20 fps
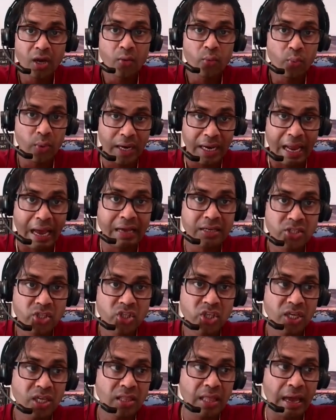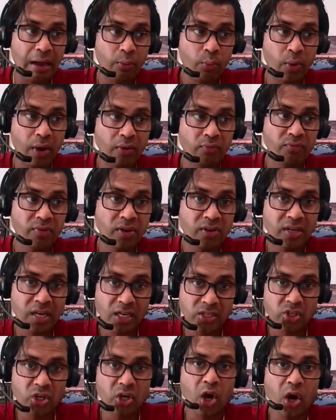When I see that one, we
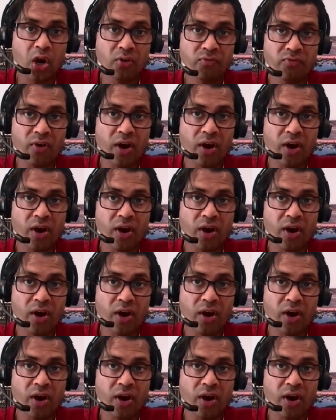test a lot of